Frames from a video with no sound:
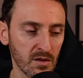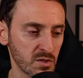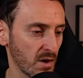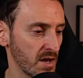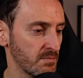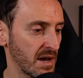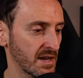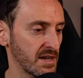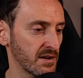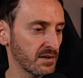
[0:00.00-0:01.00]
So I am
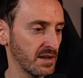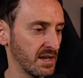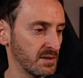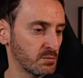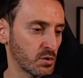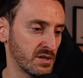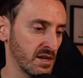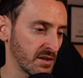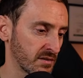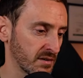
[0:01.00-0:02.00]
back here in
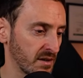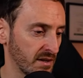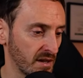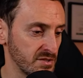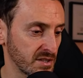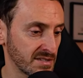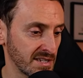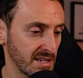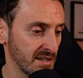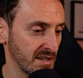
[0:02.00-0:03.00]
Portainer, and as you can
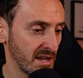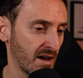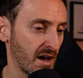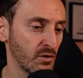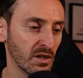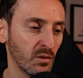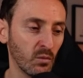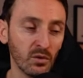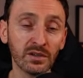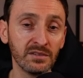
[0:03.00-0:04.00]
see, I've only got
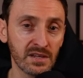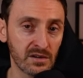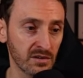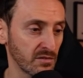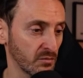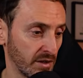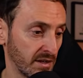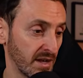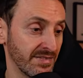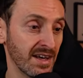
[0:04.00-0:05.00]
one container
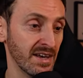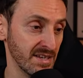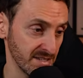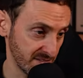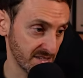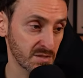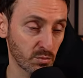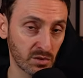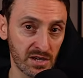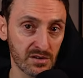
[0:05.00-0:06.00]
running, and that is this
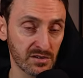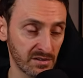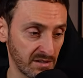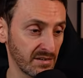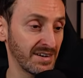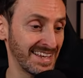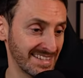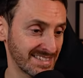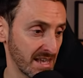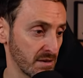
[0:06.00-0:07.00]
Portainer container
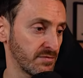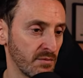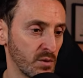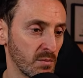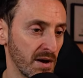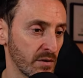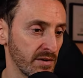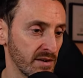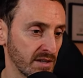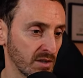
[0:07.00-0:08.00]
itself. If you go back over
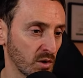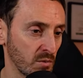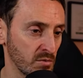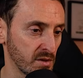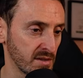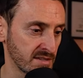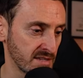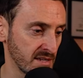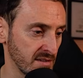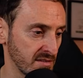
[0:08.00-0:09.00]
here to GitHub, you can
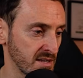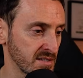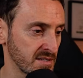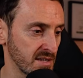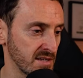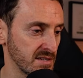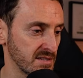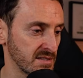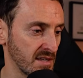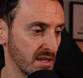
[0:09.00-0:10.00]
see this
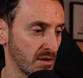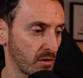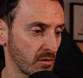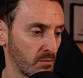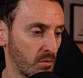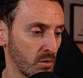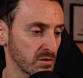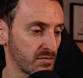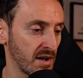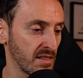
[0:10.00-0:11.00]
is the Docker
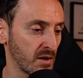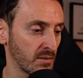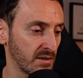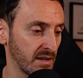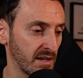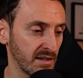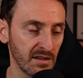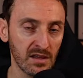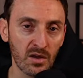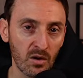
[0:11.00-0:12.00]
Compose file that we need.
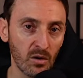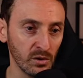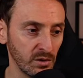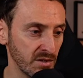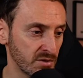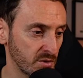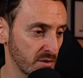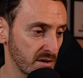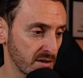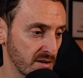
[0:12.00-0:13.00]
All you need to do
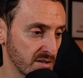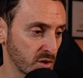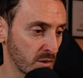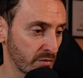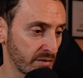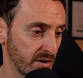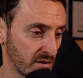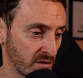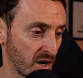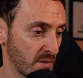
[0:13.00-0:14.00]
here is come over here
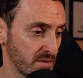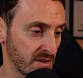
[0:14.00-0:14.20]
and copy